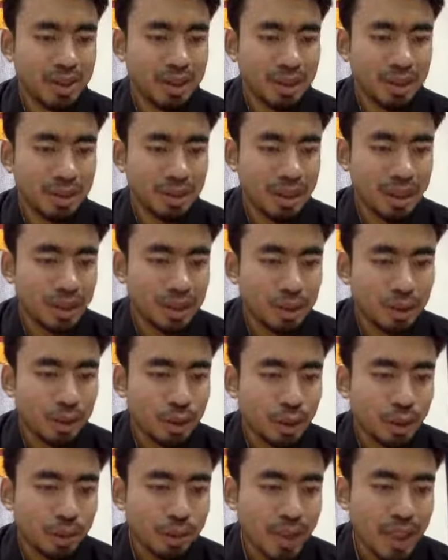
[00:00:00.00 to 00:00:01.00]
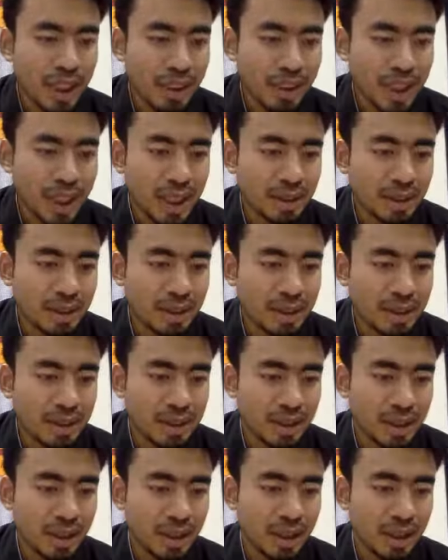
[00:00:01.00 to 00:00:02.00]
Okay, so hope that answers
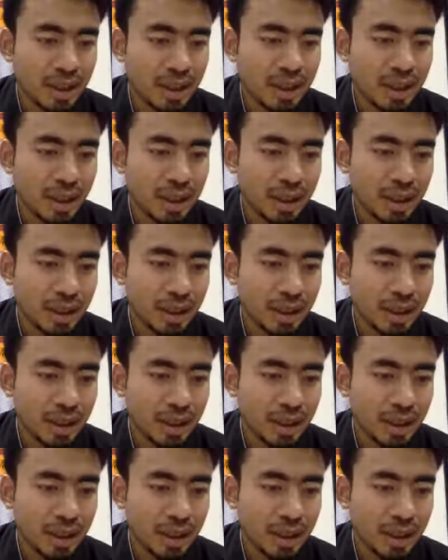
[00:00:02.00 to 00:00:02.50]
the